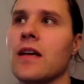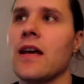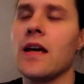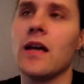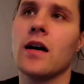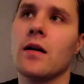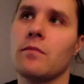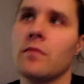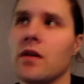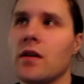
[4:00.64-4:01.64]
a
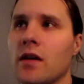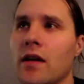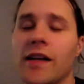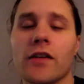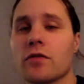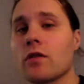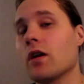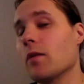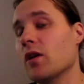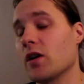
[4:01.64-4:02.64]
Electro
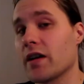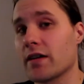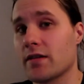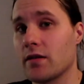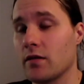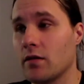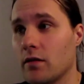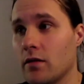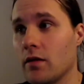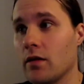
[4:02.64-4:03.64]
Harmonix
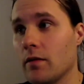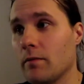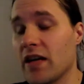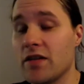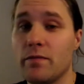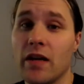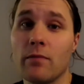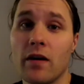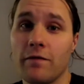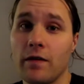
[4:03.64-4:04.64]
Bass Big
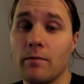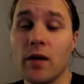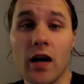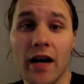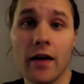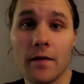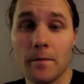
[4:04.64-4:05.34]
Muff Pi,